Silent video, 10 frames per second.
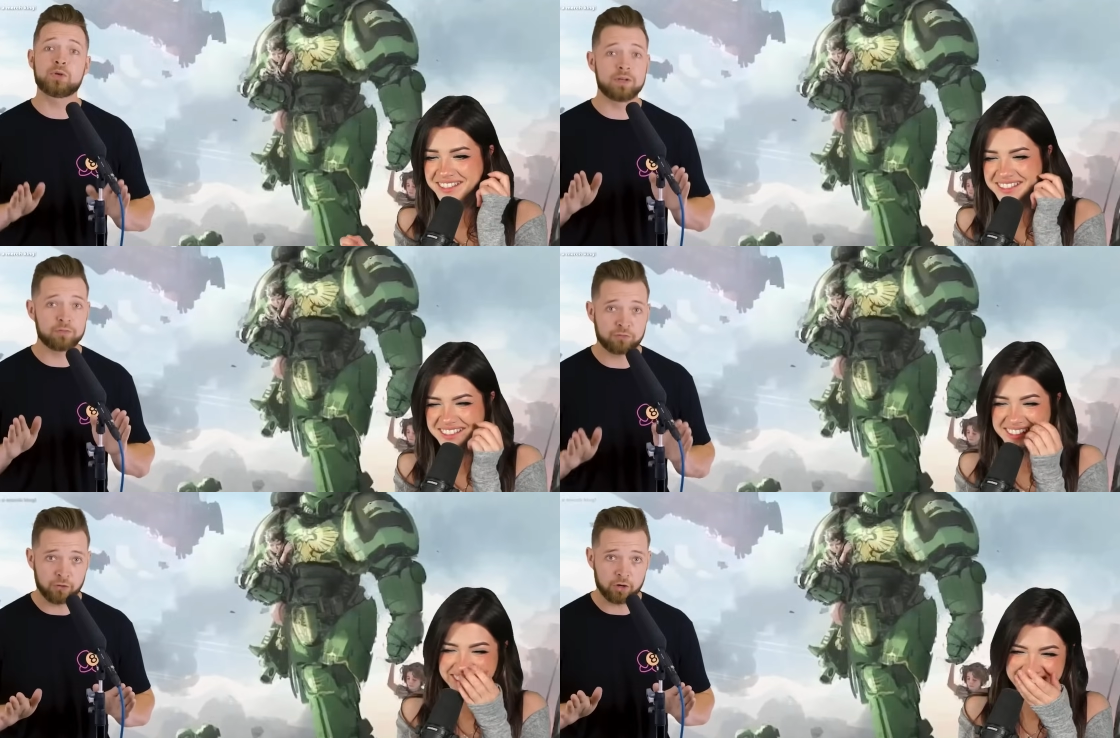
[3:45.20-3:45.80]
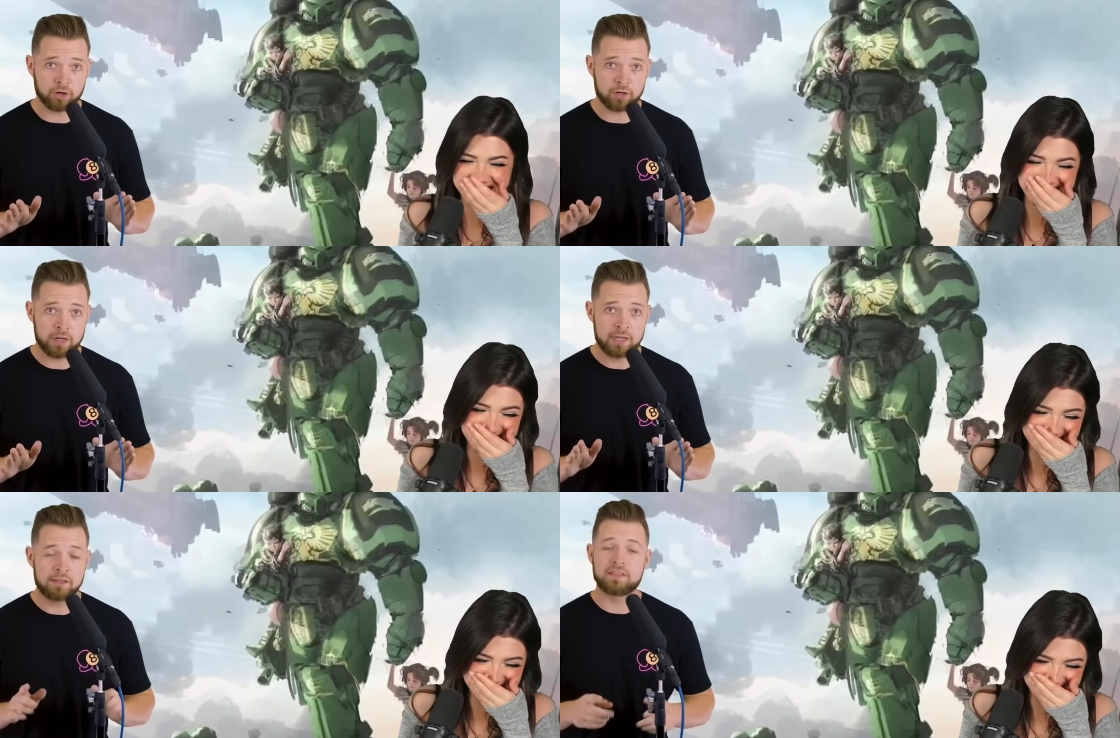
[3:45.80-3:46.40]
Speaker 1: But you can
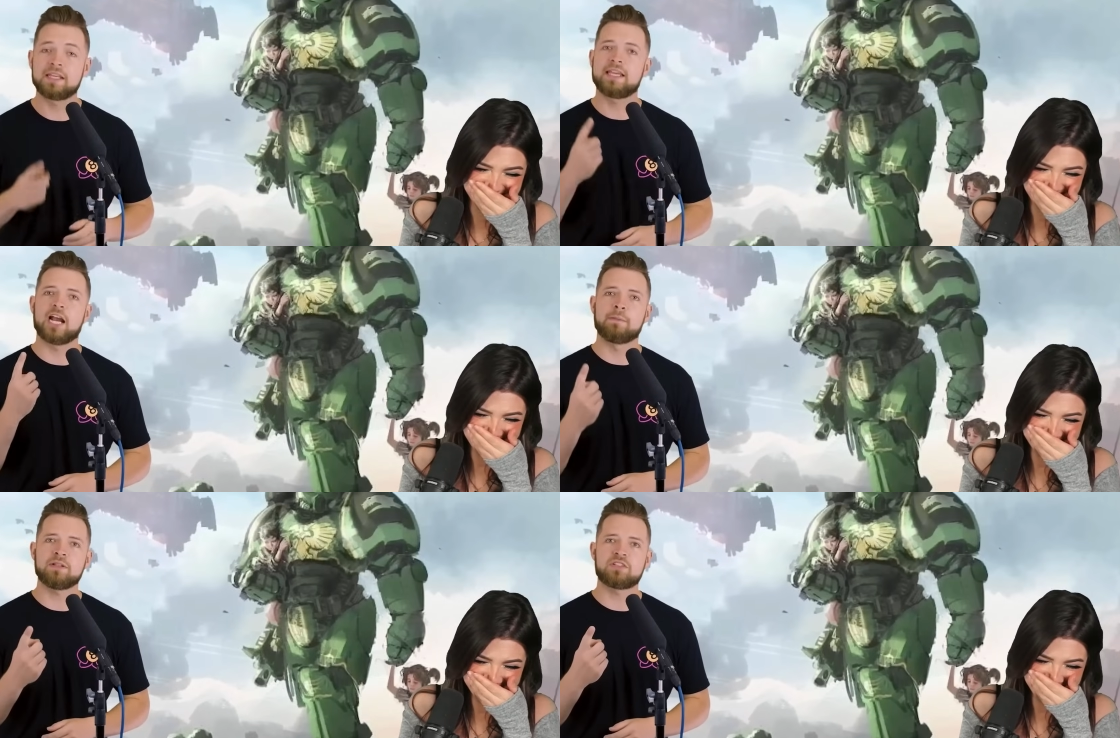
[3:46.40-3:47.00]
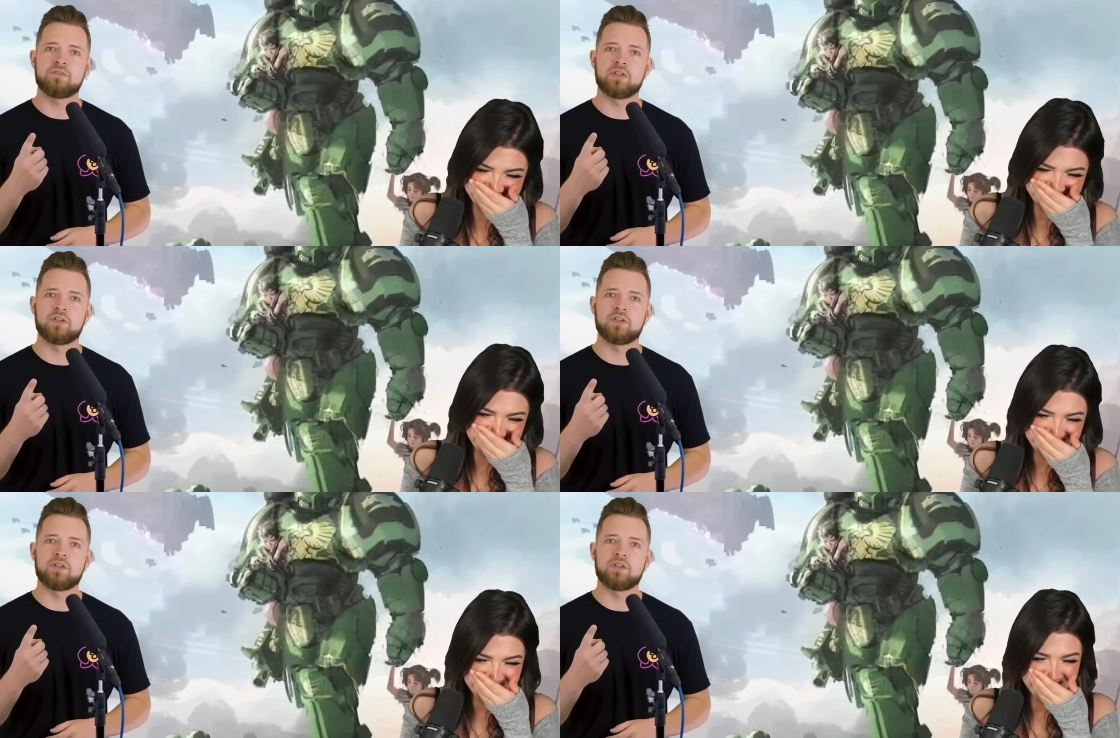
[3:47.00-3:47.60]
infer that they care about
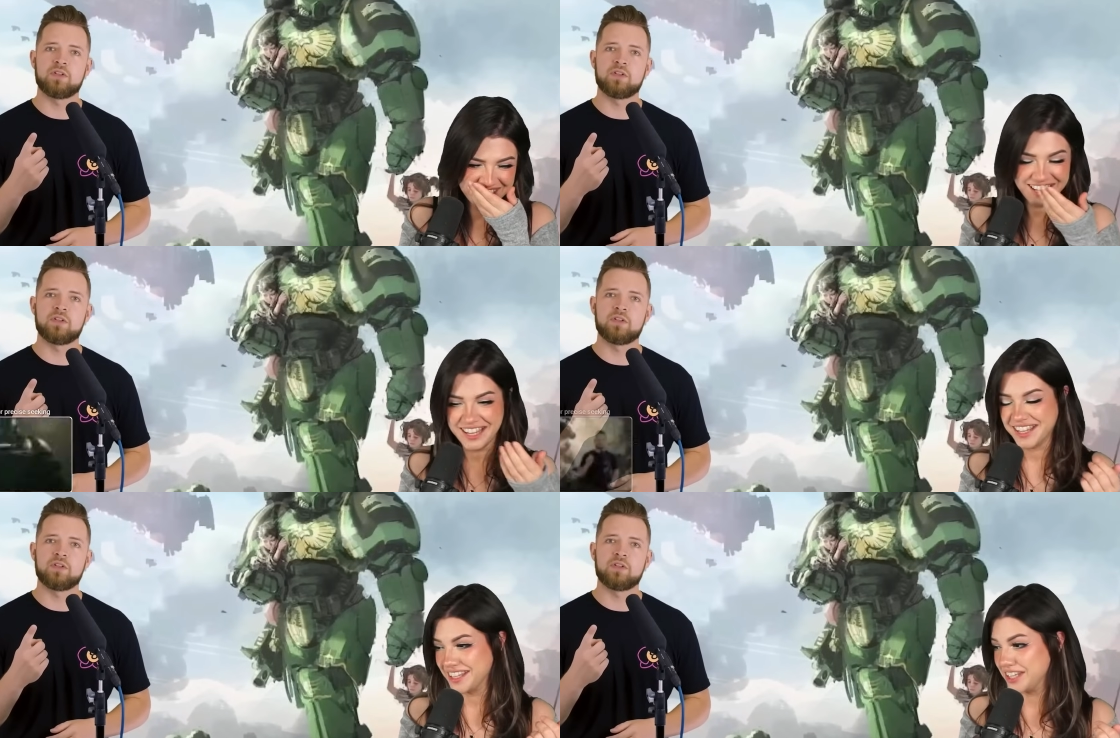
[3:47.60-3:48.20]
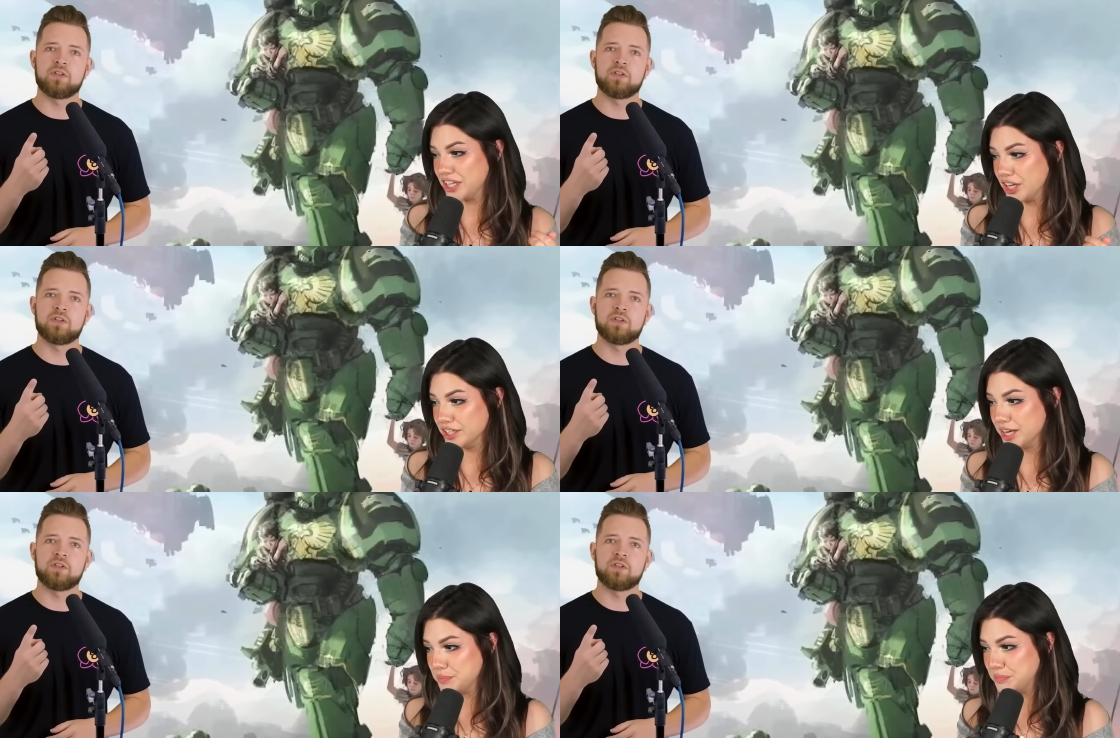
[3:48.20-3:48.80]
civil.
Speaker 2: Can I
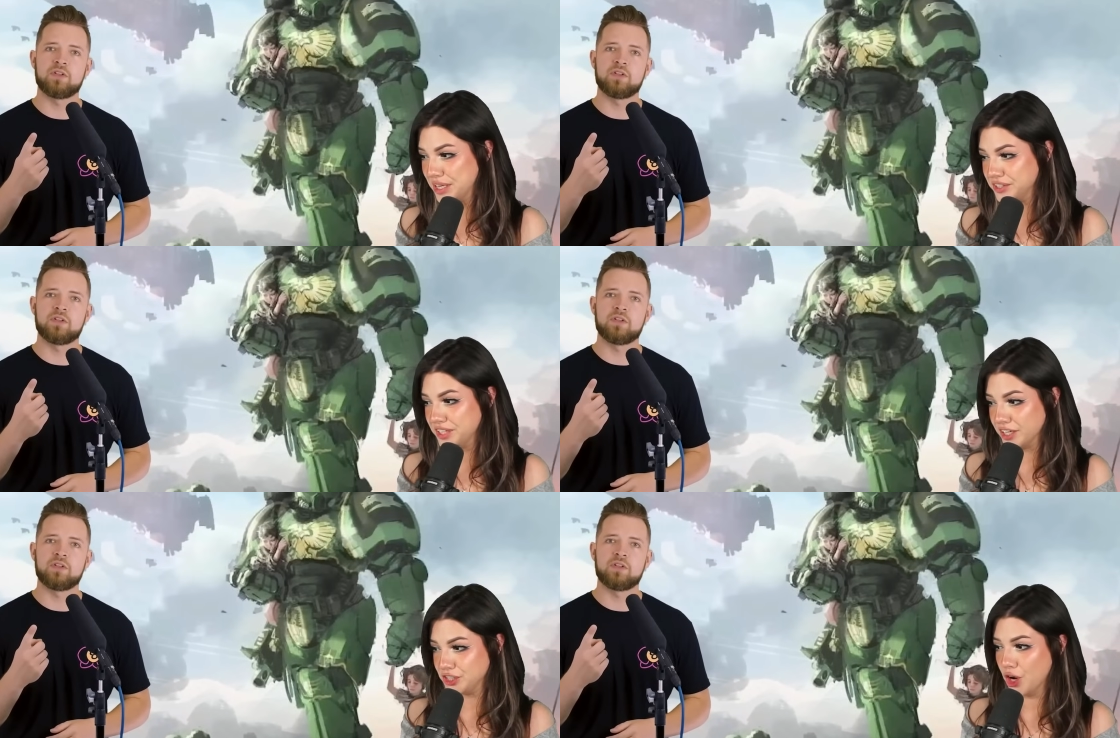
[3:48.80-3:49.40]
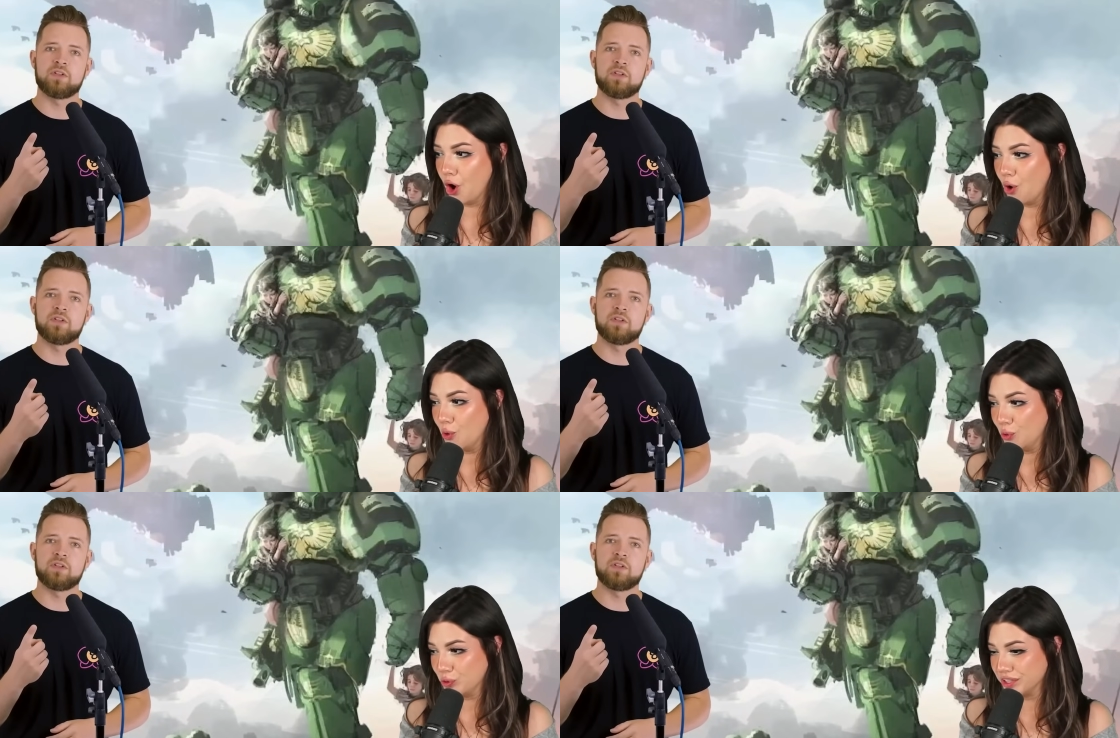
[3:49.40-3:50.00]
pet that
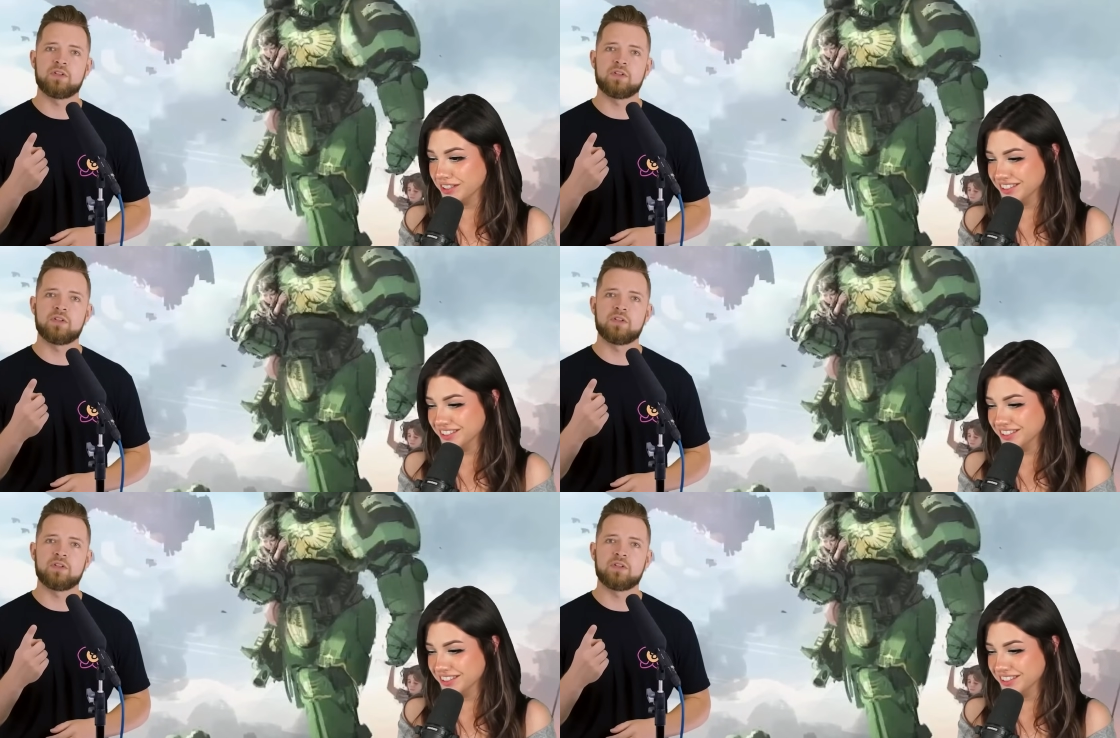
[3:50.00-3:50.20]
dog?